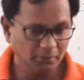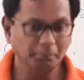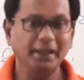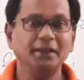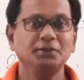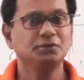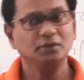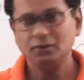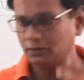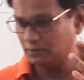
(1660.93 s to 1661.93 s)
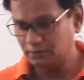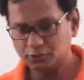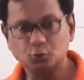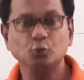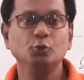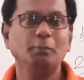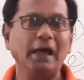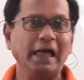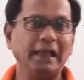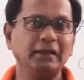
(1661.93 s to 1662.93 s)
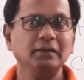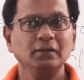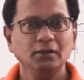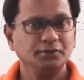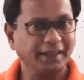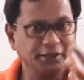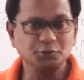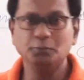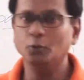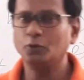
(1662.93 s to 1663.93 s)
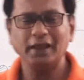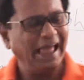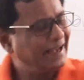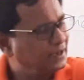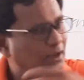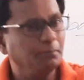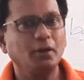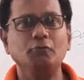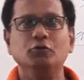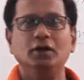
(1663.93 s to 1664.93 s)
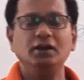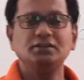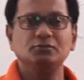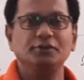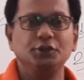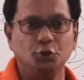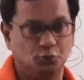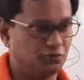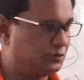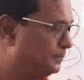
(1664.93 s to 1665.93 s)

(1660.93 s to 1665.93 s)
bench, school bag, textbook. N number of words we use.